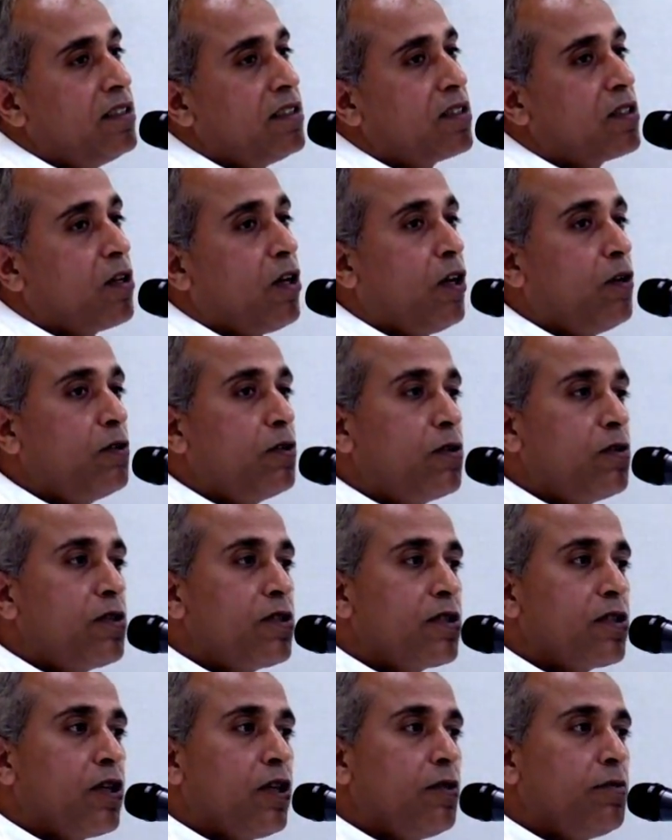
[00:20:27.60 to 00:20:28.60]
So how to
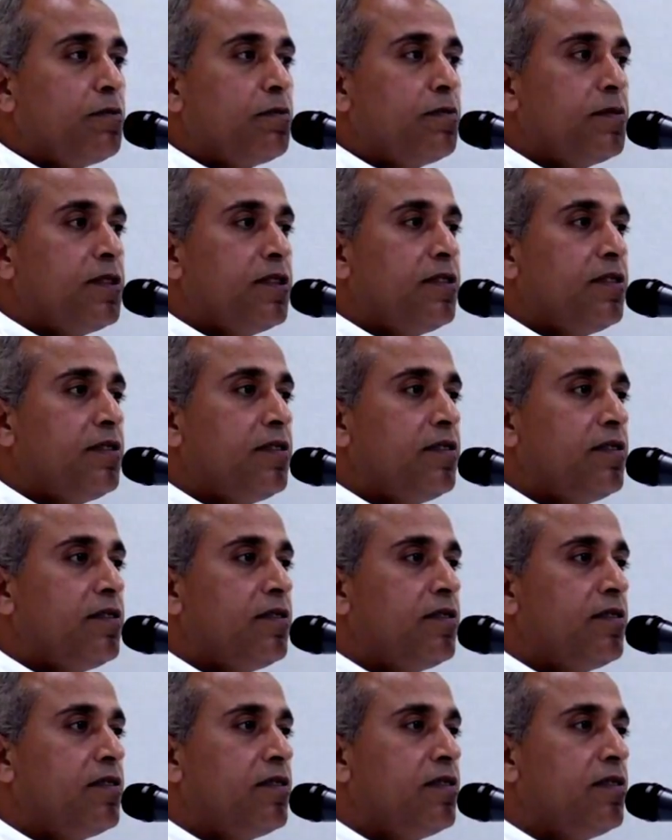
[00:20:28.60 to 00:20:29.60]
stop?
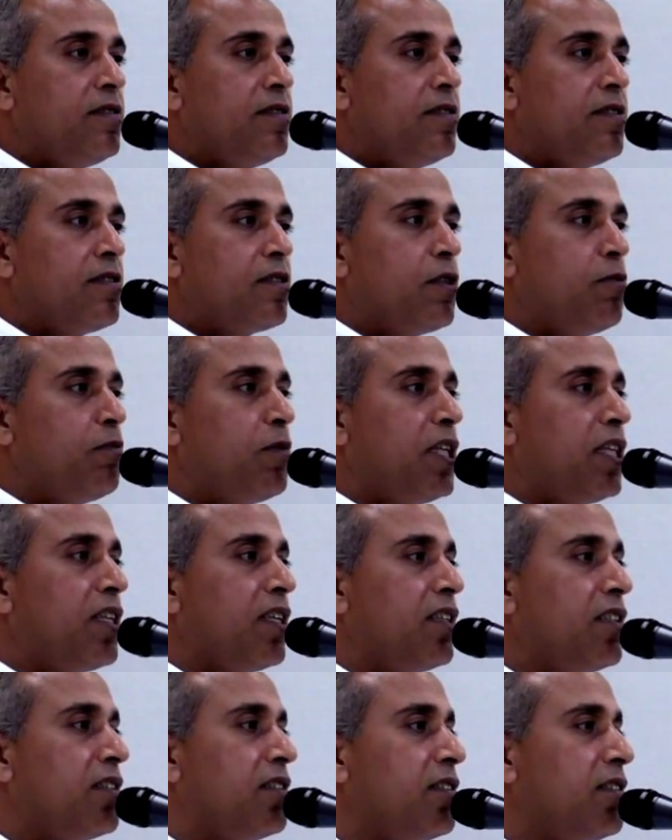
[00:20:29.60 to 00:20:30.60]
Simple
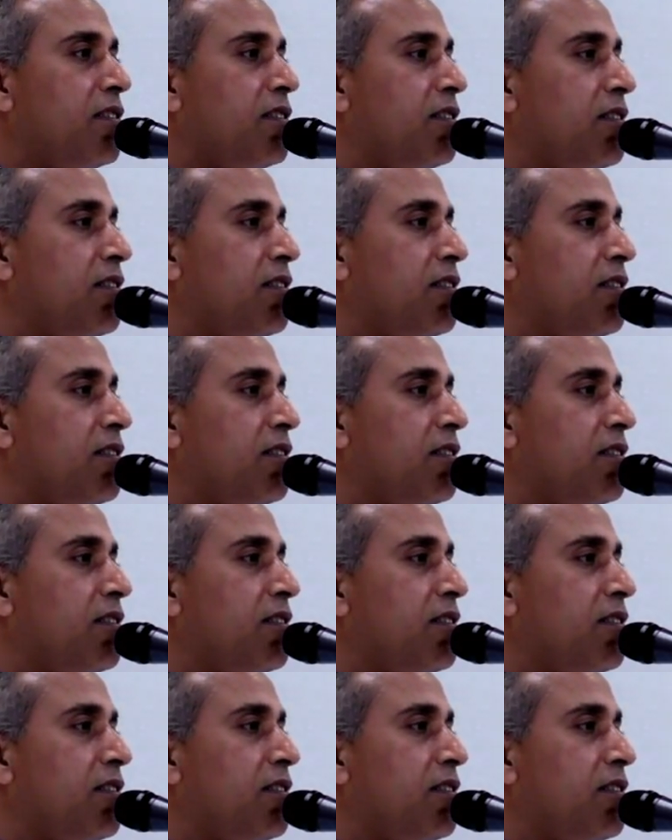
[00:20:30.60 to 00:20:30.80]
thing.